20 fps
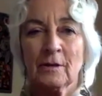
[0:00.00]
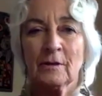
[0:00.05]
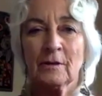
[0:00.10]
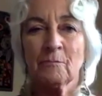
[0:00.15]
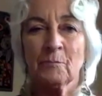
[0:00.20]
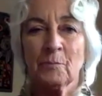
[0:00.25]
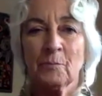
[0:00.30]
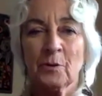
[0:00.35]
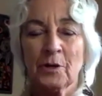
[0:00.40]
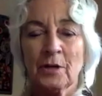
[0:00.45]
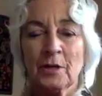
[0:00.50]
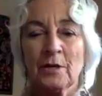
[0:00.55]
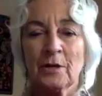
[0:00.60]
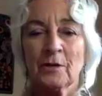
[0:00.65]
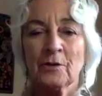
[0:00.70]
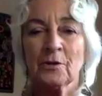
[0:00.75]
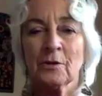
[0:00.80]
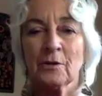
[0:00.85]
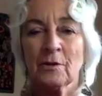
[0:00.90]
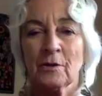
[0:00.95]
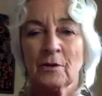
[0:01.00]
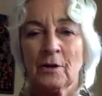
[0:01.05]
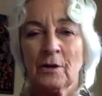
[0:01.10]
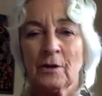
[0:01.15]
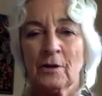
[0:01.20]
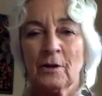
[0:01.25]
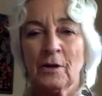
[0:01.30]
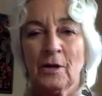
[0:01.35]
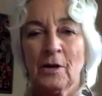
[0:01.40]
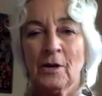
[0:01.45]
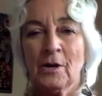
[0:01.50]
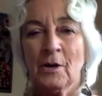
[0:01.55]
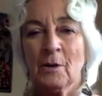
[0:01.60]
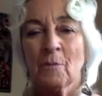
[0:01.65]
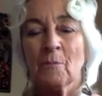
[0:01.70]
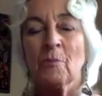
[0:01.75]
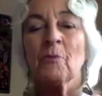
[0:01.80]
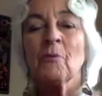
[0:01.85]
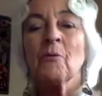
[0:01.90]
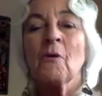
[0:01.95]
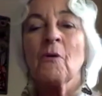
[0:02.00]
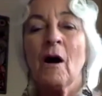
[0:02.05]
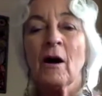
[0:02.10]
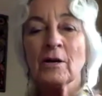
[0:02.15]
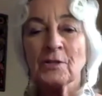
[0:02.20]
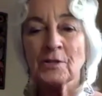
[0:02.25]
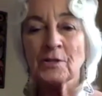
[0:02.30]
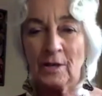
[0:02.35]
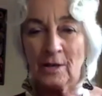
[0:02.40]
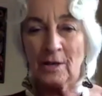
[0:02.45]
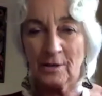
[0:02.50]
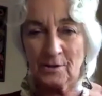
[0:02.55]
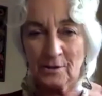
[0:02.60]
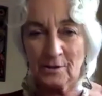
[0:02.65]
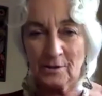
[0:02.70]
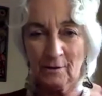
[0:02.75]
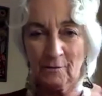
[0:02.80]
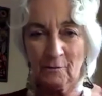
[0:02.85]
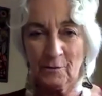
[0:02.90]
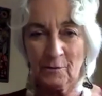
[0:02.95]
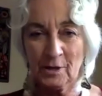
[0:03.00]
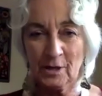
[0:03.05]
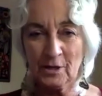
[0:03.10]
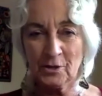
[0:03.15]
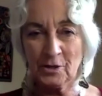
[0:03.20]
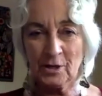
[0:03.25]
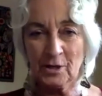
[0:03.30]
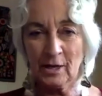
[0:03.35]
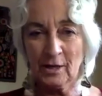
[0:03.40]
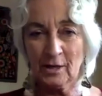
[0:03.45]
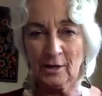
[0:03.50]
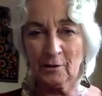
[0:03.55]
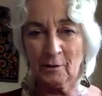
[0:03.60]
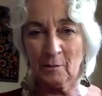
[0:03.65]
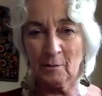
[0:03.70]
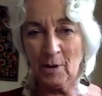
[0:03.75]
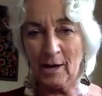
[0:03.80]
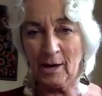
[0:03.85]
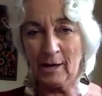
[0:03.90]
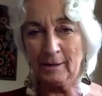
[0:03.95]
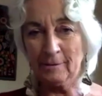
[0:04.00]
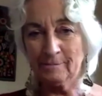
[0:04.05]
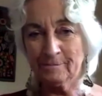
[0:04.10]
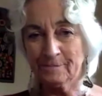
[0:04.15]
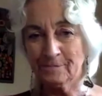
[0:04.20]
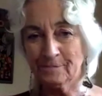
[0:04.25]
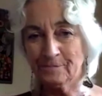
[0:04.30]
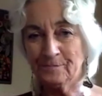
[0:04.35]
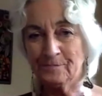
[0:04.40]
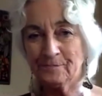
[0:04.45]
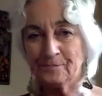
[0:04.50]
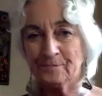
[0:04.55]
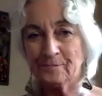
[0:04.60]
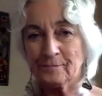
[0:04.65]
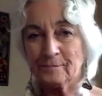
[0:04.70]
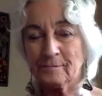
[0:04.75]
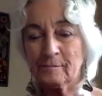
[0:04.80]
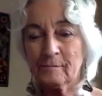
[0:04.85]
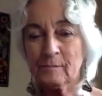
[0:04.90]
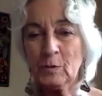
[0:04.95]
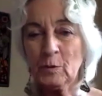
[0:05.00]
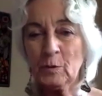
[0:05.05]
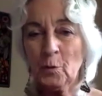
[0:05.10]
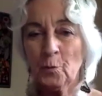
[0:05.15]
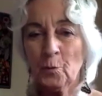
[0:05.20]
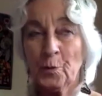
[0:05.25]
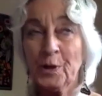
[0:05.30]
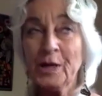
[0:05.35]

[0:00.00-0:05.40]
put into the process of re-educating the body. We